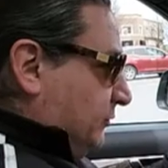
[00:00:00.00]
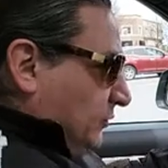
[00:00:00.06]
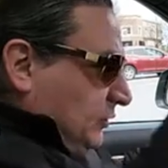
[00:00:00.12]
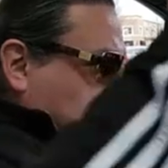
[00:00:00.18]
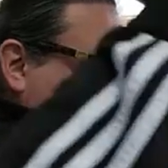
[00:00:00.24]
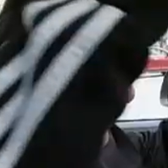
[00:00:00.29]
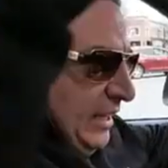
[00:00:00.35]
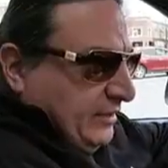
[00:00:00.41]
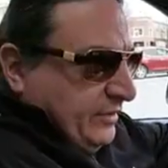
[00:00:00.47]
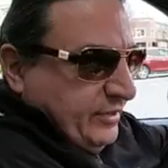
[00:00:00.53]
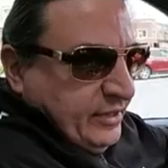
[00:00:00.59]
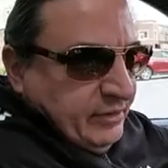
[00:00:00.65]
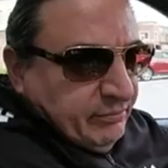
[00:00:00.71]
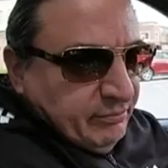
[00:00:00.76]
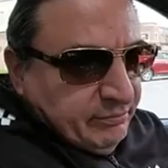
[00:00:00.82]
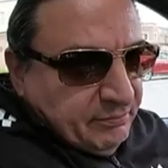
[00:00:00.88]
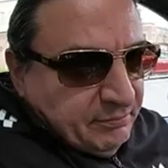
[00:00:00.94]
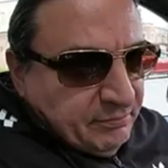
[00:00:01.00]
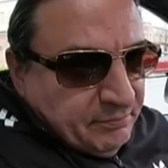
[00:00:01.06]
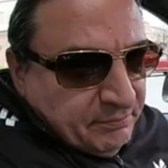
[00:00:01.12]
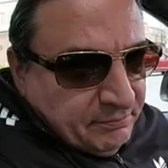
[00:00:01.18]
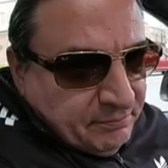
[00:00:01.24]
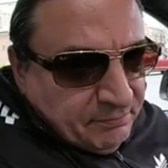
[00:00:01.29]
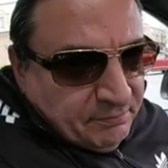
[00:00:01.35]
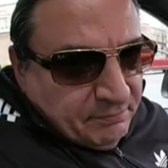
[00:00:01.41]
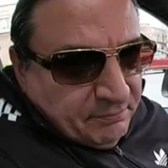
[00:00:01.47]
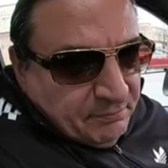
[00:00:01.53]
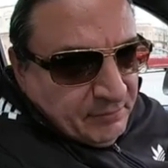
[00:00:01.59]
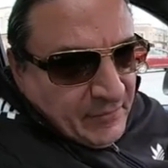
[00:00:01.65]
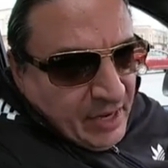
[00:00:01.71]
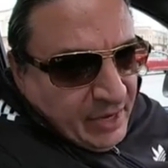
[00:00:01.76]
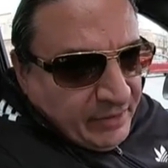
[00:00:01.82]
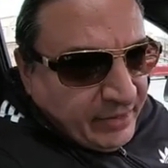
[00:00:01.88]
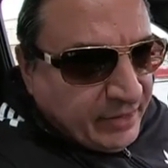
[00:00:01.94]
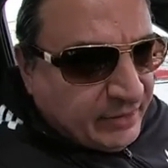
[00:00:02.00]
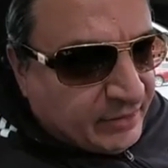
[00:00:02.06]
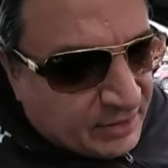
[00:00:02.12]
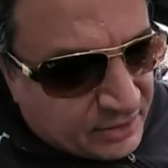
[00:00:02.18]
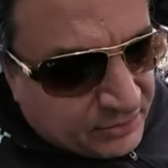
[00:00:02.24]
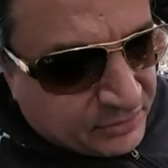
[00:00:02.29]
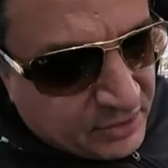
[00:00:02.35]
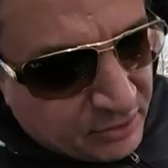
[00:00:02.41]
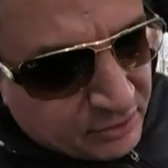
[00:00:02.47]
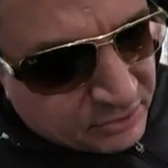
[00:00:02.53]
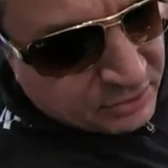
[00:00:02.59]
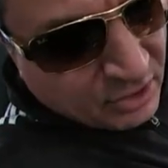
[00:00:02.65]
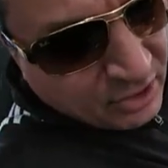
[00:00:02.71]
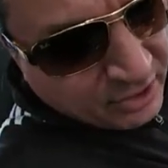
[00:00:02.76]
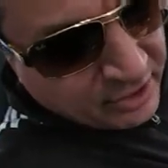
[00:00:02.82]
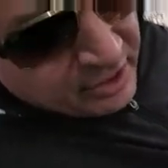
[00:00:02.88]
So that's it. I think this video is long